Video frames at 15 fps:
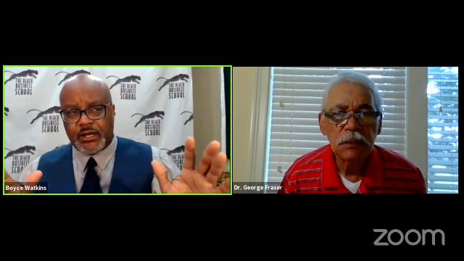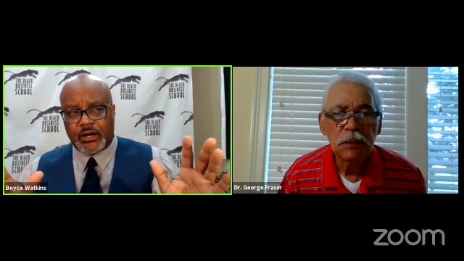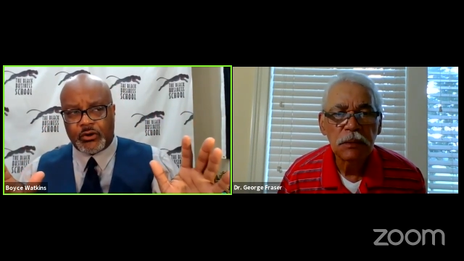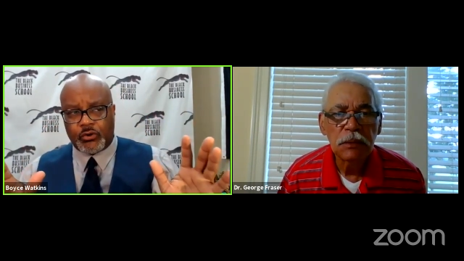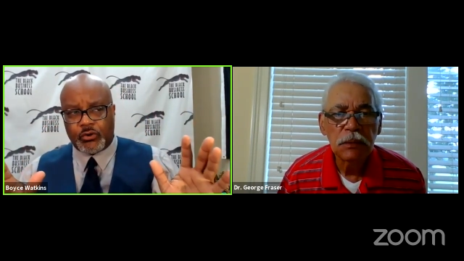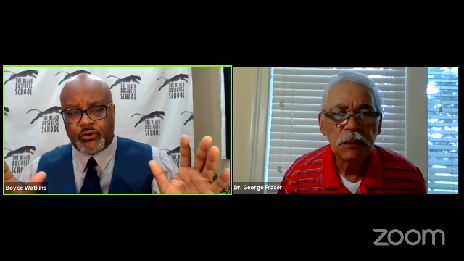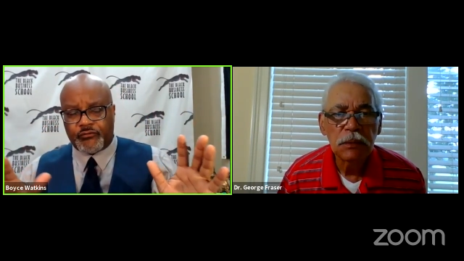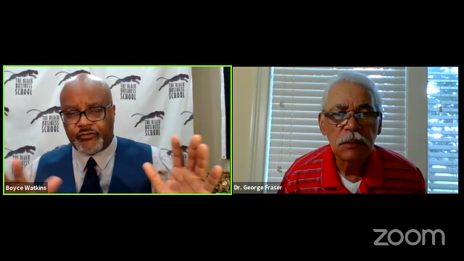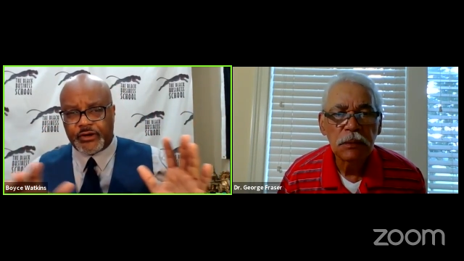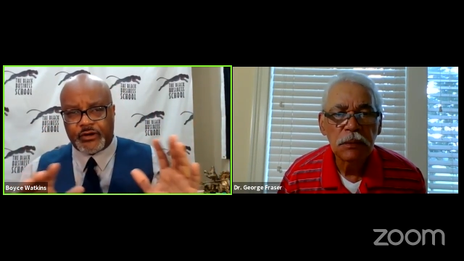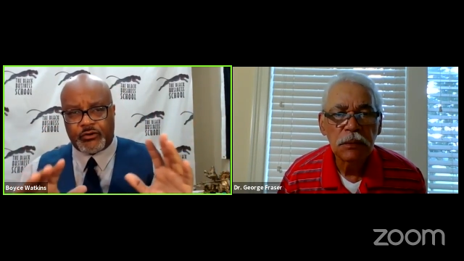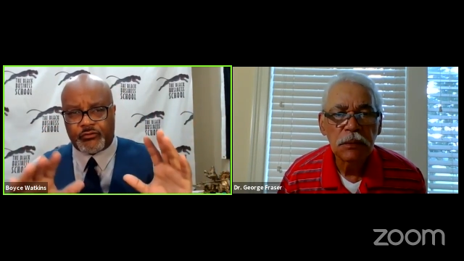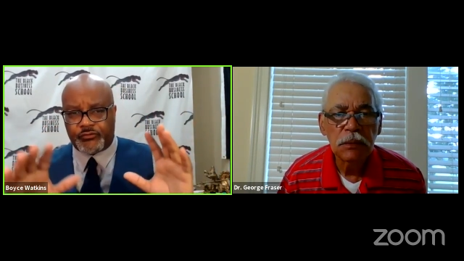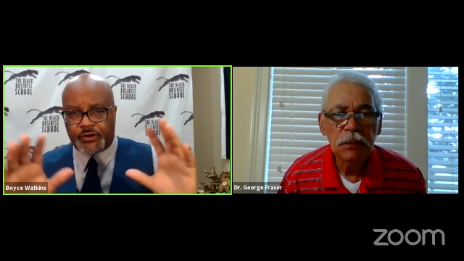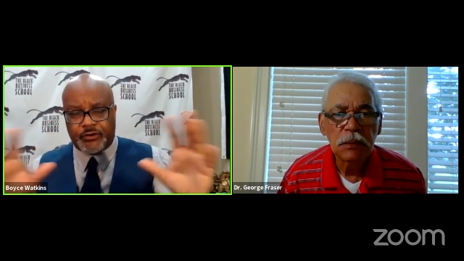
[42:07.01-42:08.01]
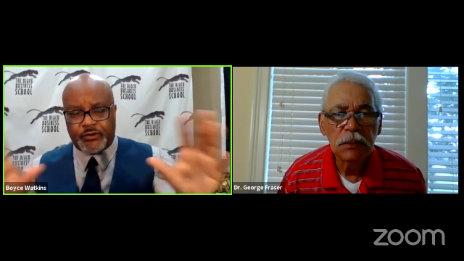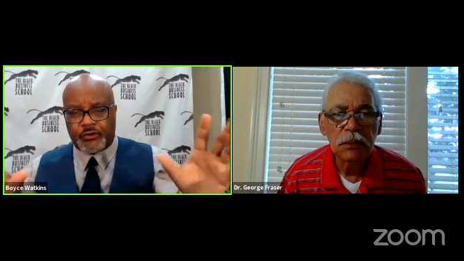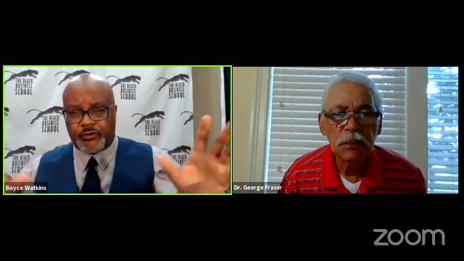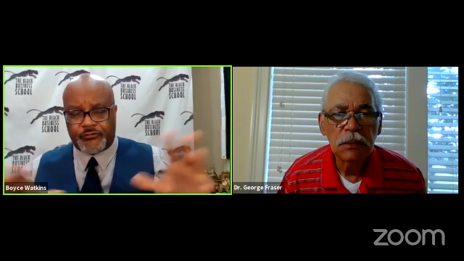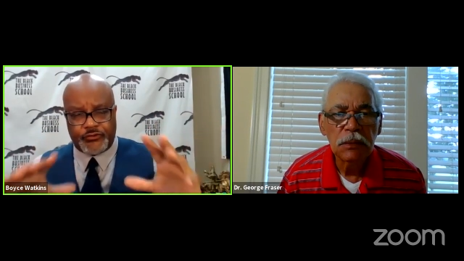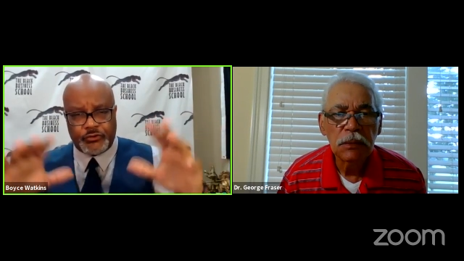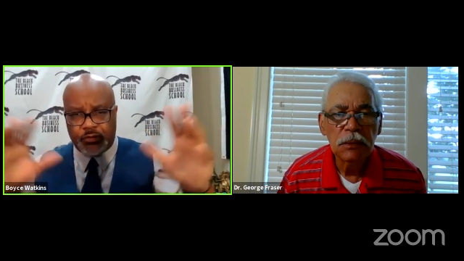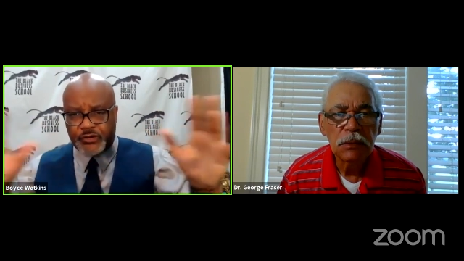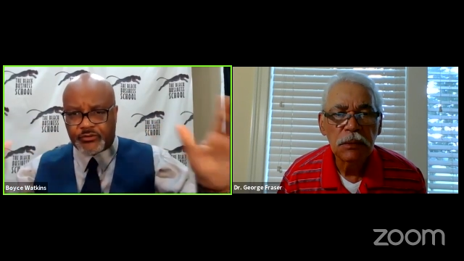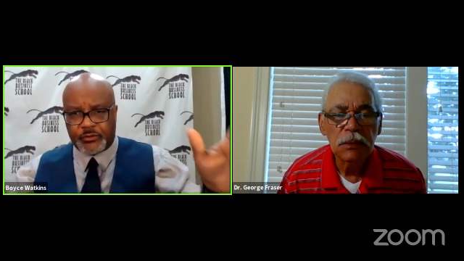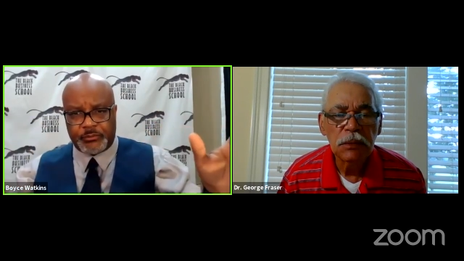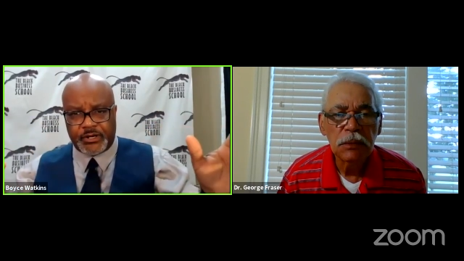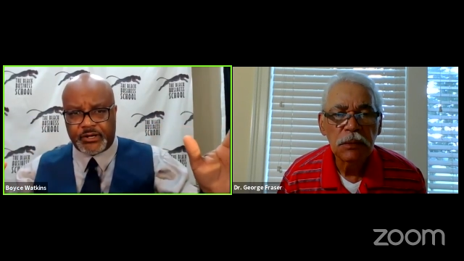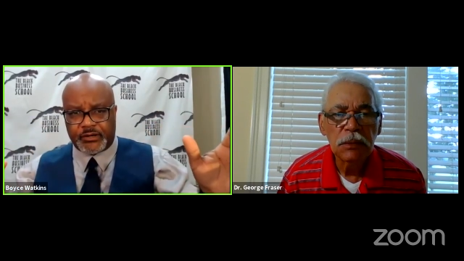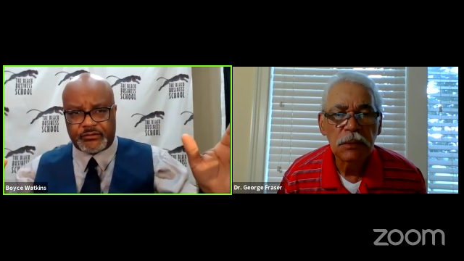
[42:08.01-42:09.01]
Speaker 1: Or a few
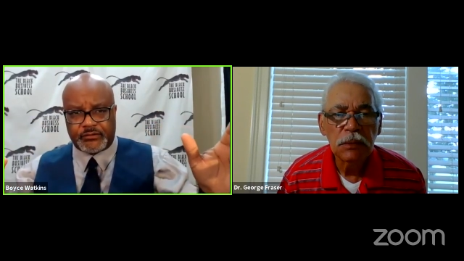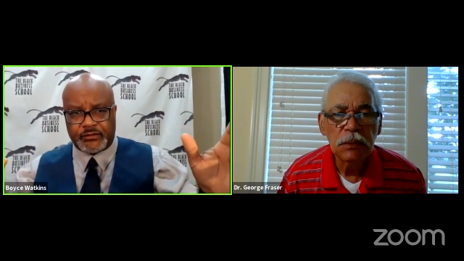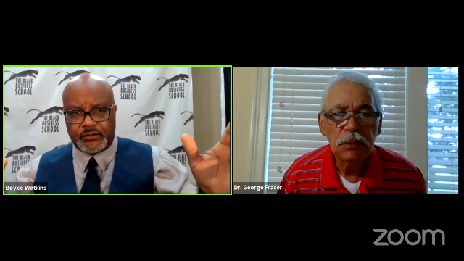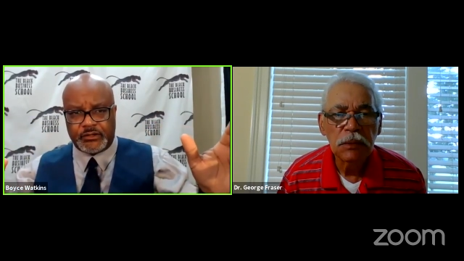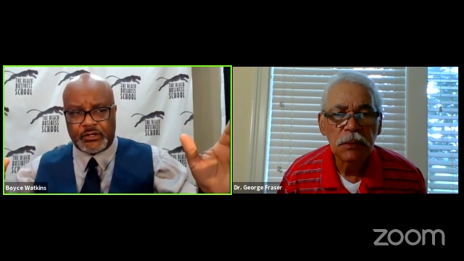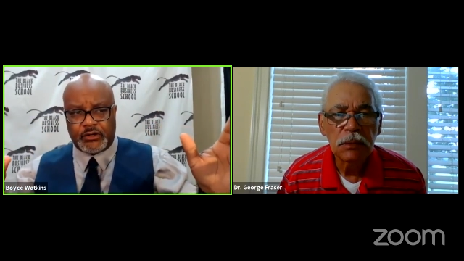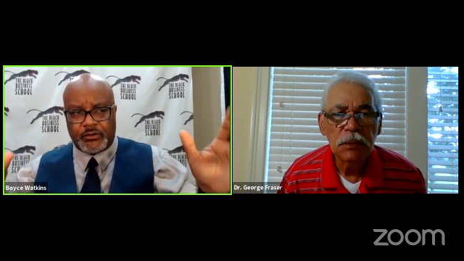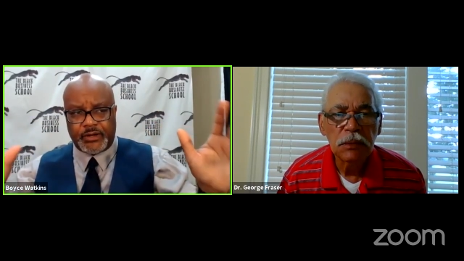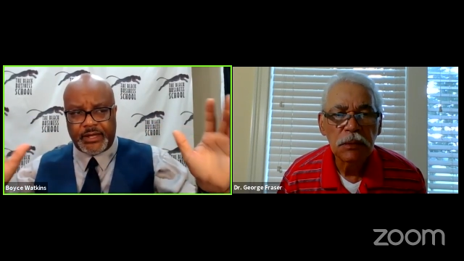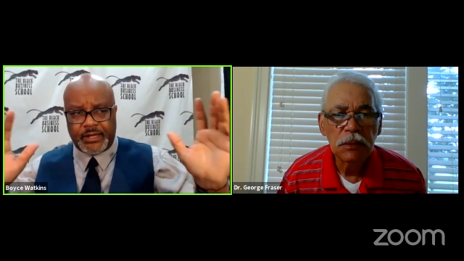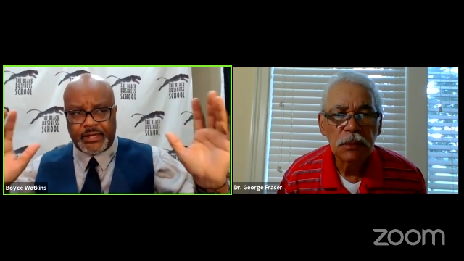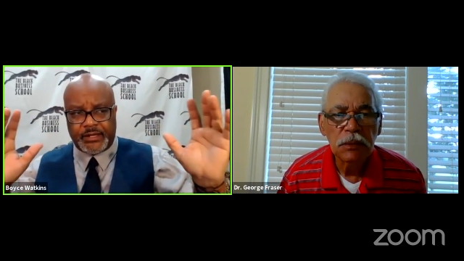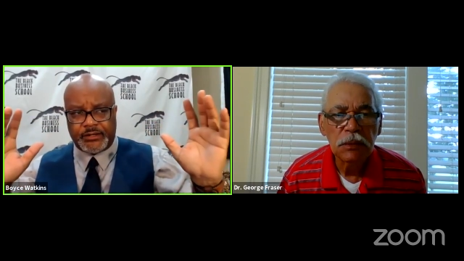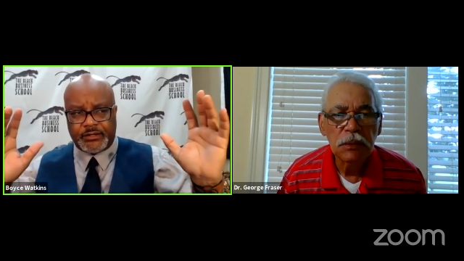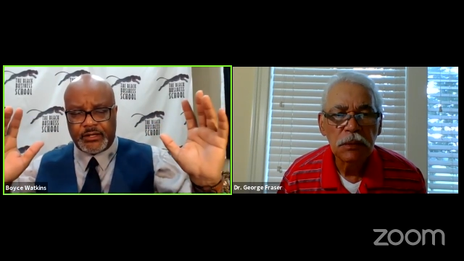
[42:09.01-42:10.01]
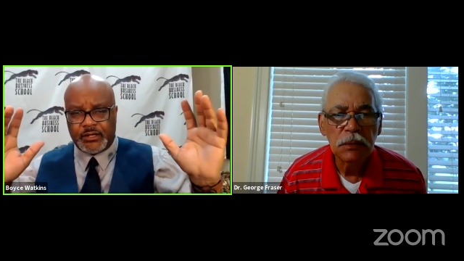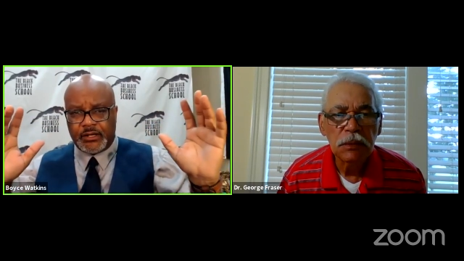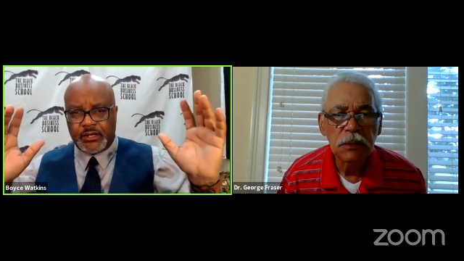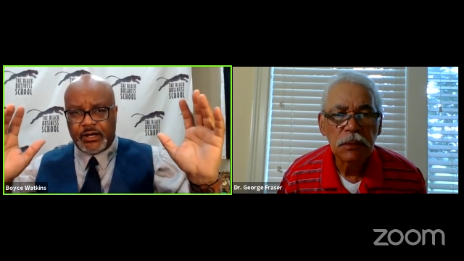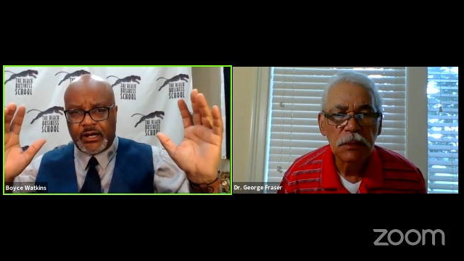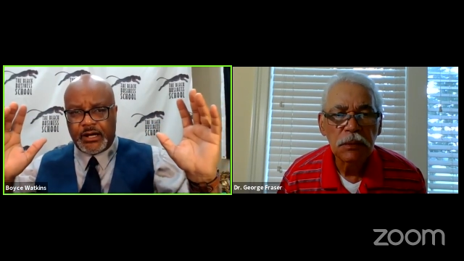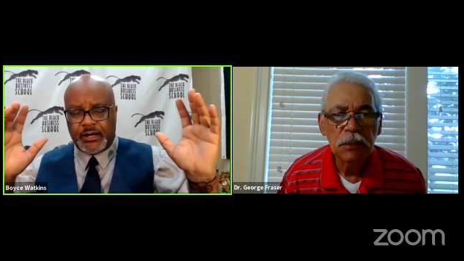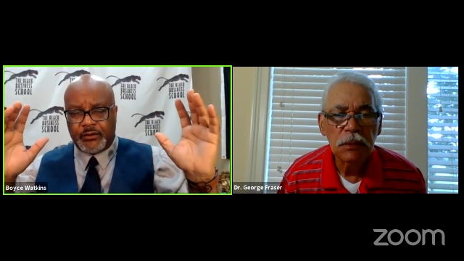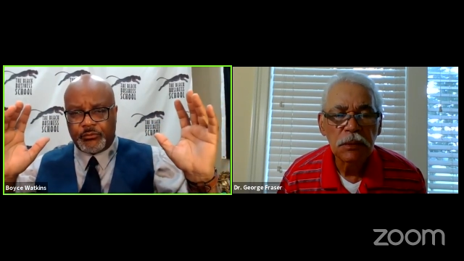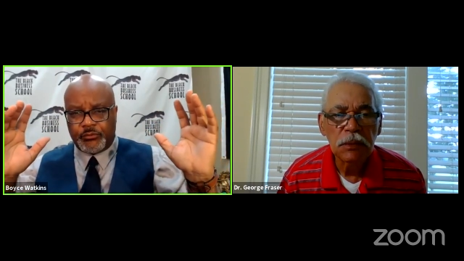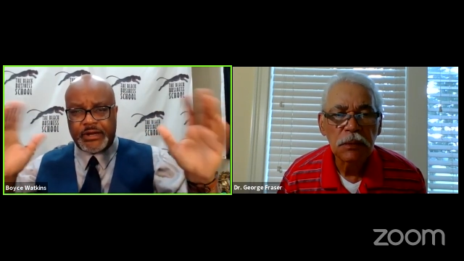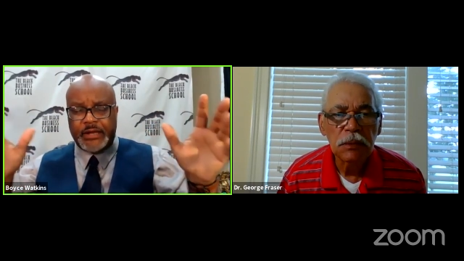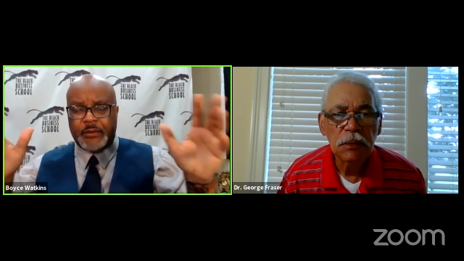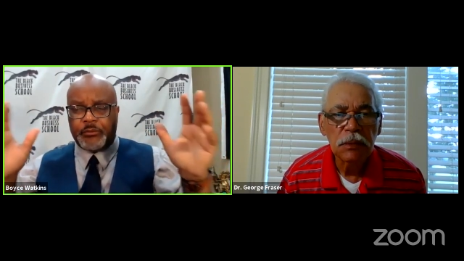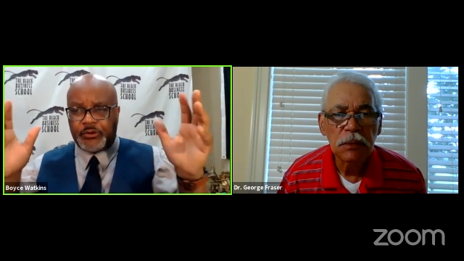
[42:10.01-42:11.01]
$100, you know, and
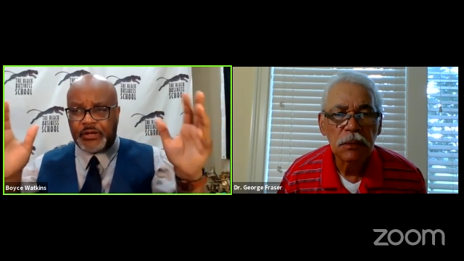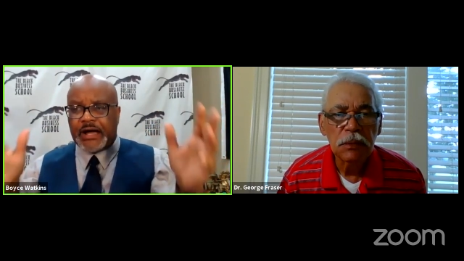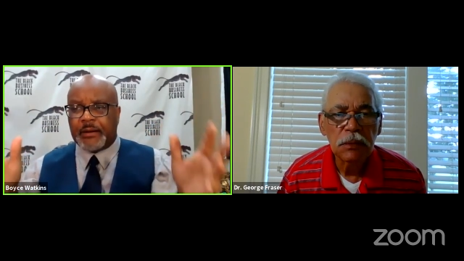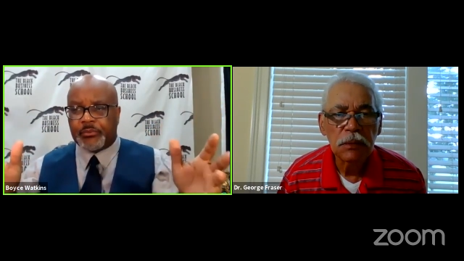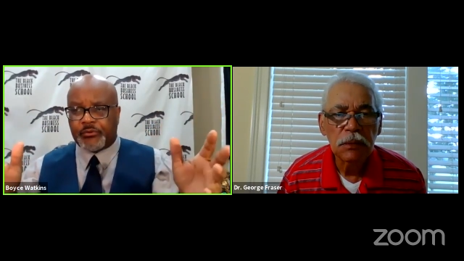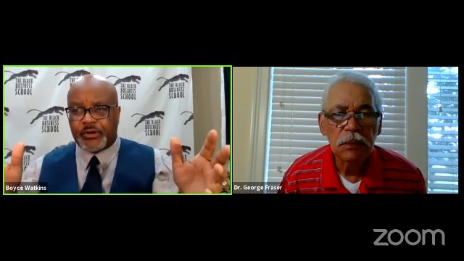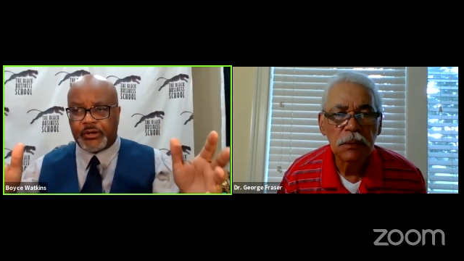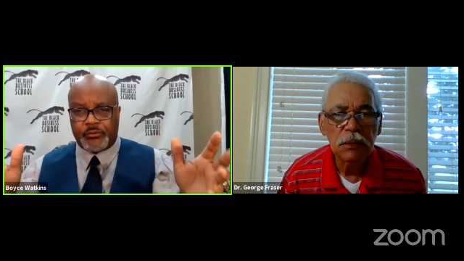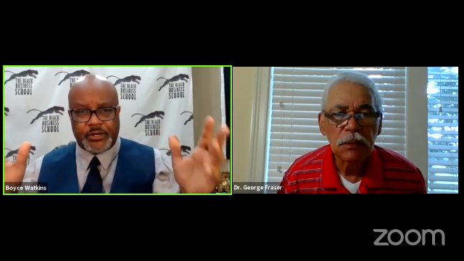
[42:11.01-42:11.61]
we're able to operate.